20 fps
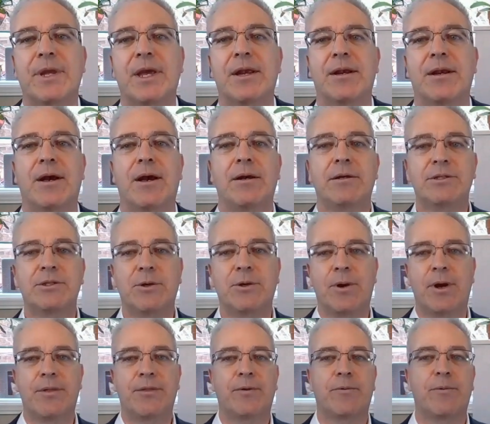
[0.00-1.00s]
And also
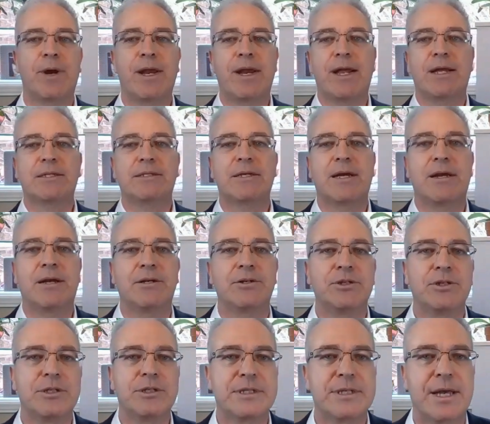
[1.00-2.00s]
on the right-hand side, I
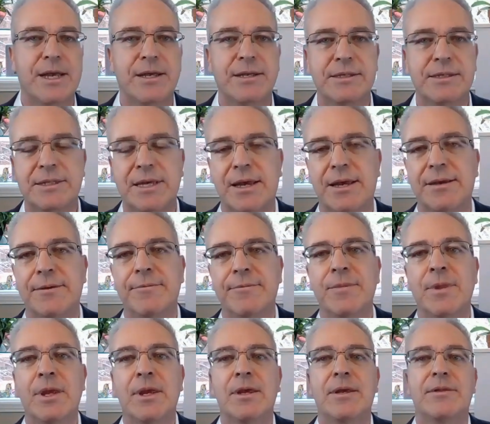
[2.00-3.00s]
should say
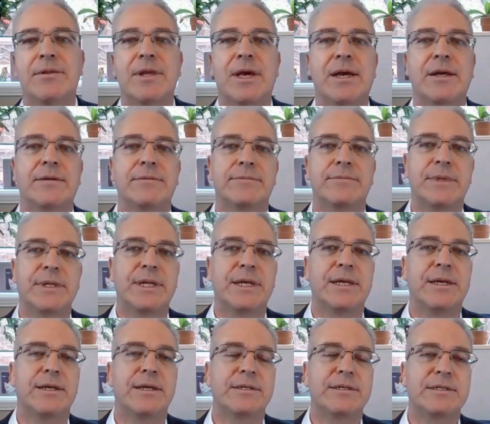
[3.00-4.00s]
that
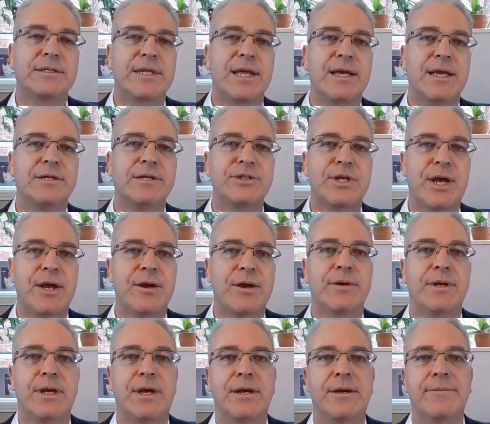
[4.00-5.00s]
the stage
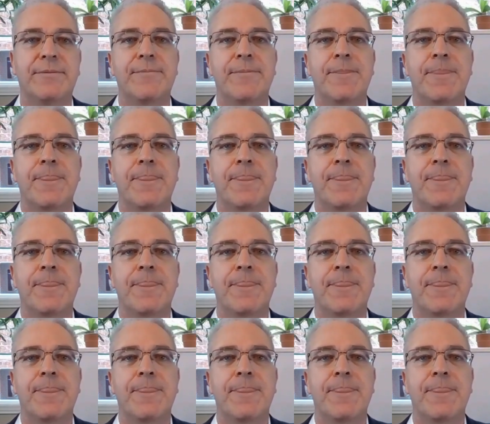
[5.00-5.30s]
area,